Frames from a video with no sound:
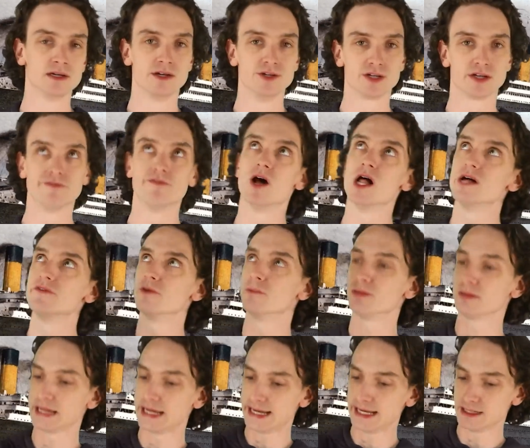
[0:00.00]
You could fall out of a
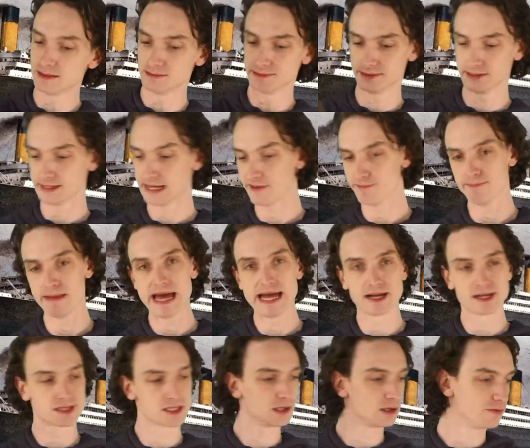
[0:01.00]
plane and have
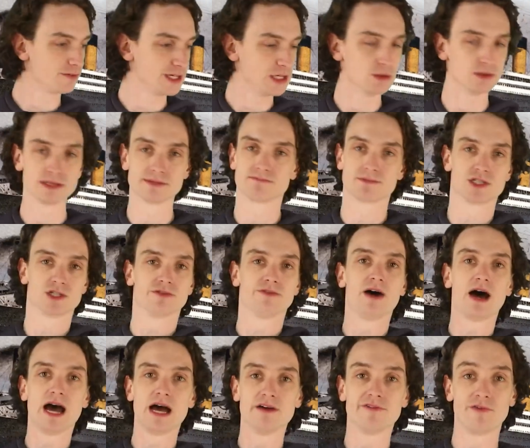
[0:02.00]
maggots all over you and
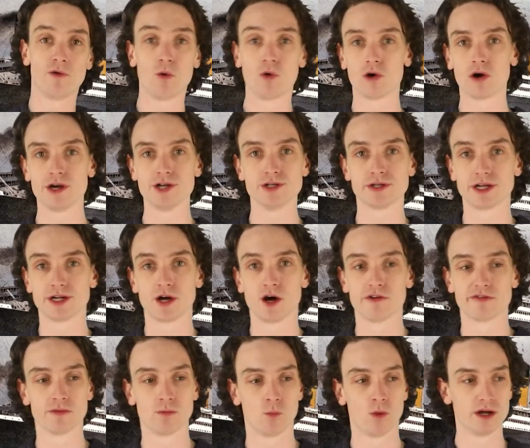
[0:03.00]
survive, or you could go
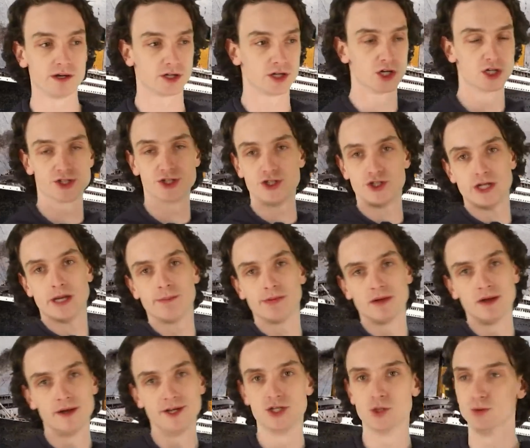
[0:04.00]
from one cursed ship
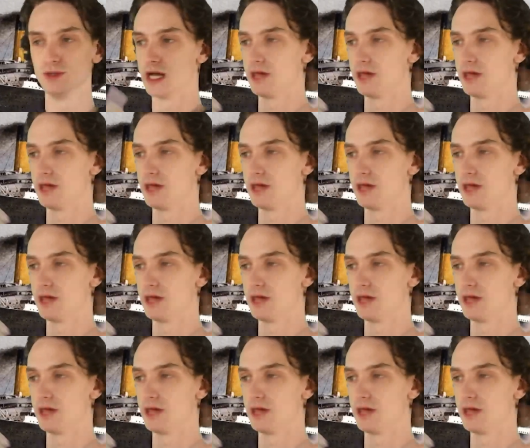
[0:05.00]
to